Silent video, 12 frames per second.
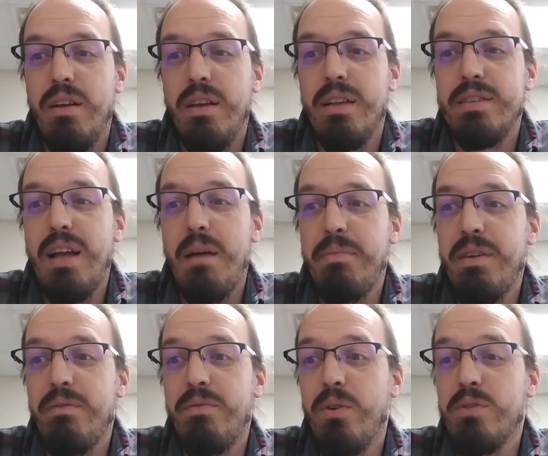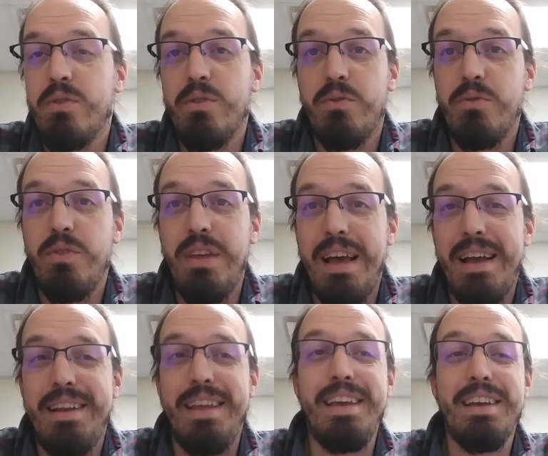the
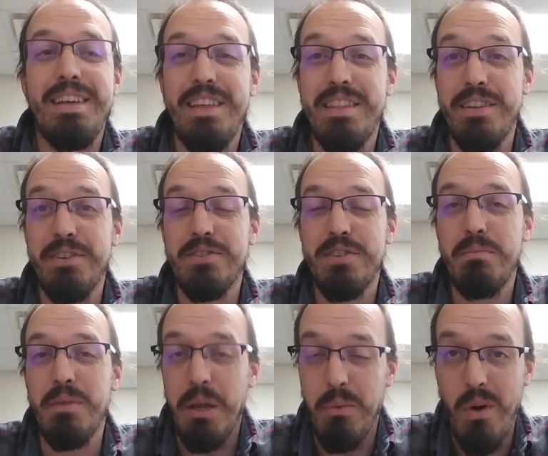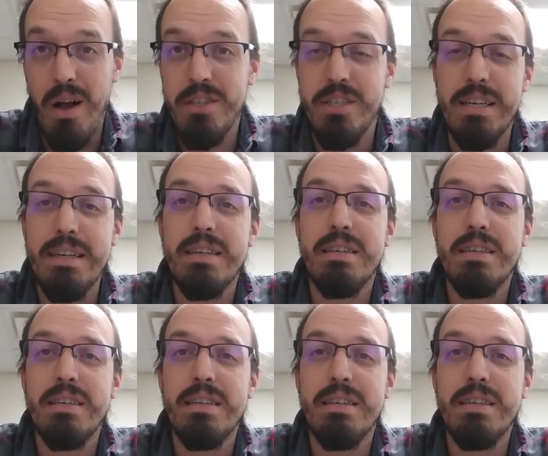idea that there's somebody watching.